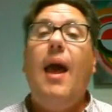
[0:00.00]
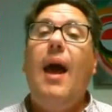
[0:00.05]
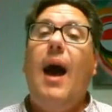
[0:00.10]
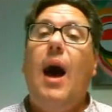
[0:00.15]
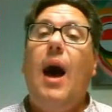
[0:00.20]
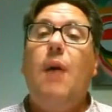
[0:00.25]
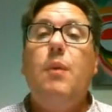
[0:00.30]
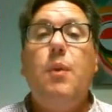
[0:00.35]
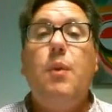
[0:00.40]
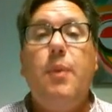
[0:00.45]

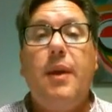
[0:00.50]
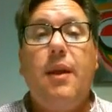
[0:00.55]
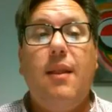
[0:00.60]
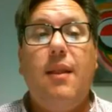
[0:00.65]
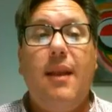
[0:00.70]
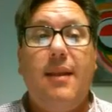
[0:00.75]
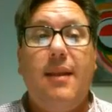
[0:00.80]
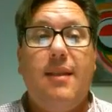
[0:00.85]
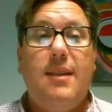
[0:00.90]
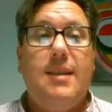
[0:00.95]
How will we
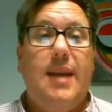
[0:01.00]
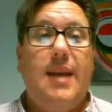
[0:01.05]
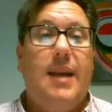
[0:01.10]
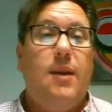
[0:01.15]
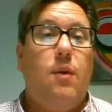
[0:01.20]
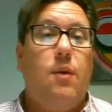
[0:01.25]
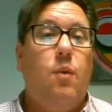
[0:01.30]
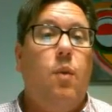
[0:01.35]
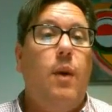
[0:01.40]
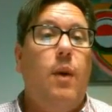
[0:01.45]
collect the
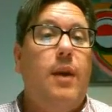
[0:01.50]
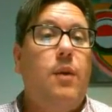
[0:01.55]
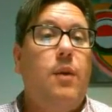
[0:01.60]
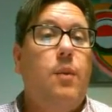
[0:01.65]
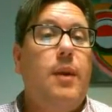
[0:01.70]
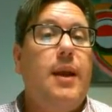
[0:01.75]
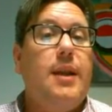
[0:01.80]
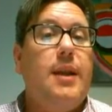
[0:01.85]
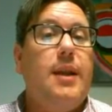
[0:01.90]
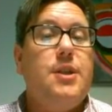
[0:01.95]
data? What are
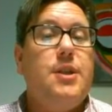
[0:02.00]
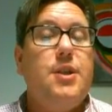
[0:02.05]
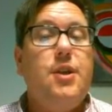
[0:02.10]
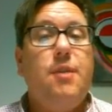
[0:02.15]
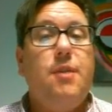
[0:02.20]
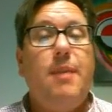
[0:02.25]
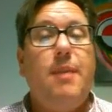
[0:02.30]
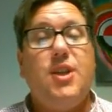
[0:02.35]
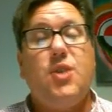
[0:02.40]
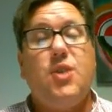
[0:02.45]
we going to do
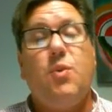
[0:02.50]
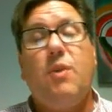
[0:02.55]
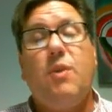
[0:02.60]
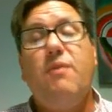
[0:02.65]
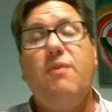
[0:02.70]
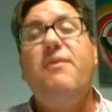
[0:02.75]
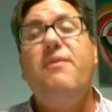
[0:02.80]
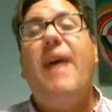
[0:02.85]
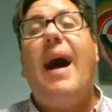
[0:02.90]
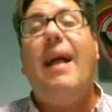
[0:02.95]
to make sure
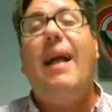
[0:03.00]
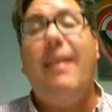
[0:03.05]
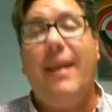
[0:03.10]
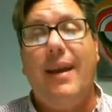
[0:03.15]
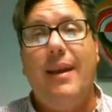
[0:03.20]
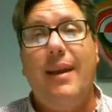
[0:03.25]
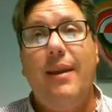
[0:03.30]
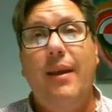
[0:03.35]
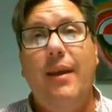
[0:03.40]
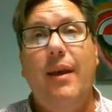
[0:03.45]
we're
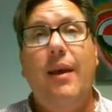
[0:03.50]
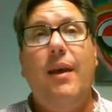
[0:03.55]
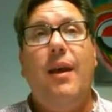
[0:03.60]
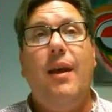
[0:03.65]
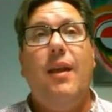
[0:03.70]
valid